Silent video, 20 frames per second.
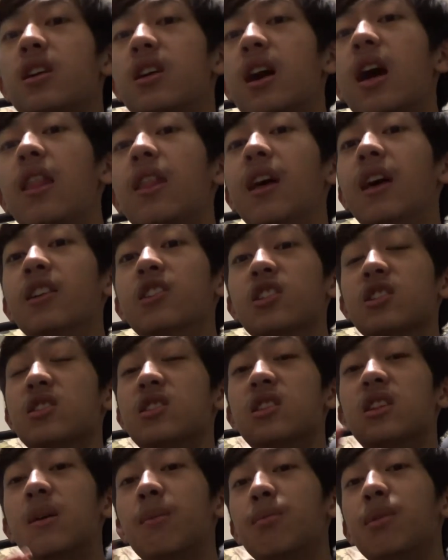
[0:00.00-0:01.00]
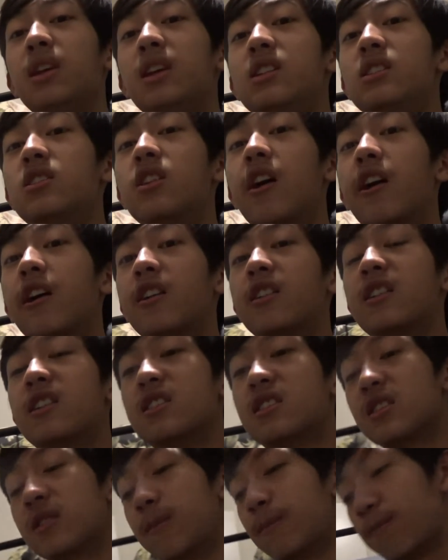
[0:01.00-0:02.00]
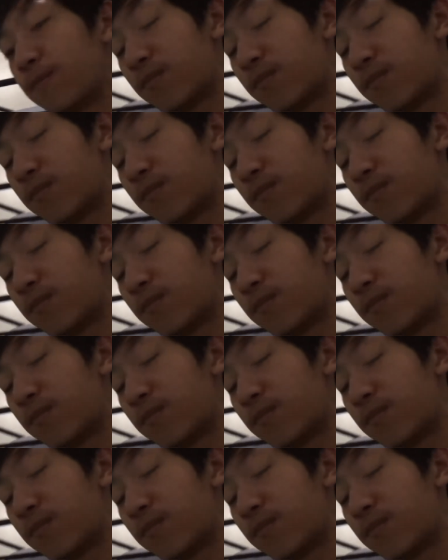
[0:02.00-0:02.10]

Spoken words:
and then just complete darkness,